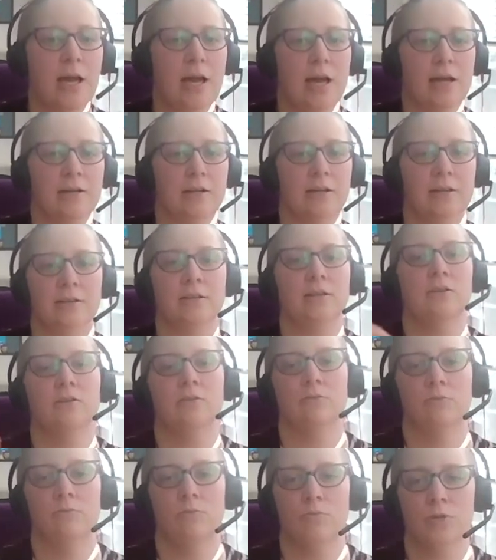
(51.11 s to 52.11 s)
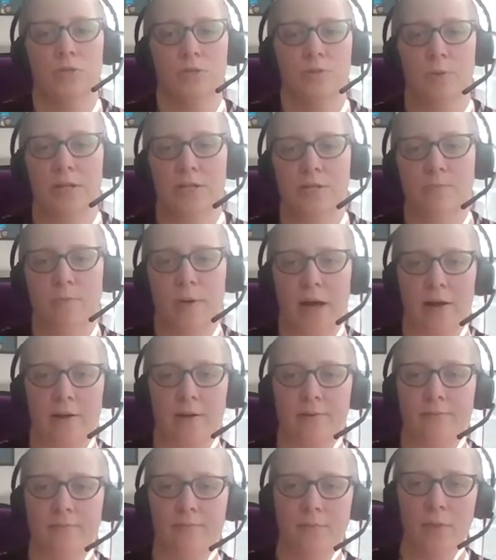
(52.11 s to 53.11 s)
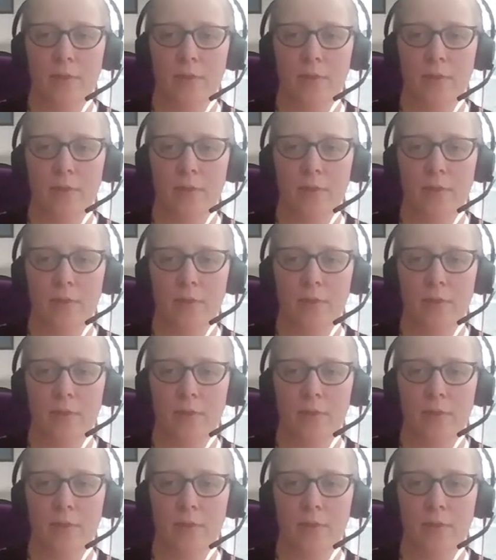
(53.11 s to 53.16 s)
and get the response back.